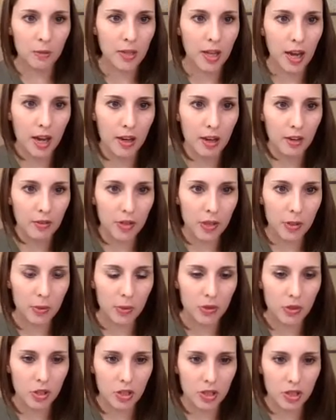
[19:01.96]
data. This
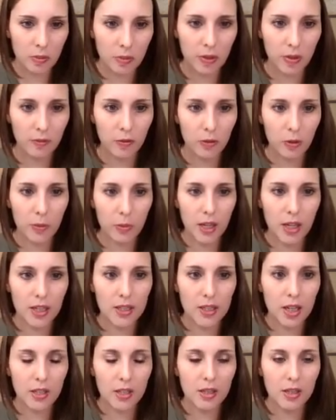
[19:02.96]
was just something for me to
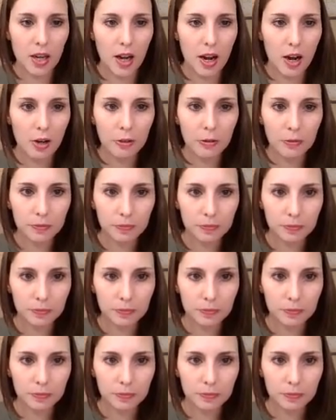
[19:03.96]
test out.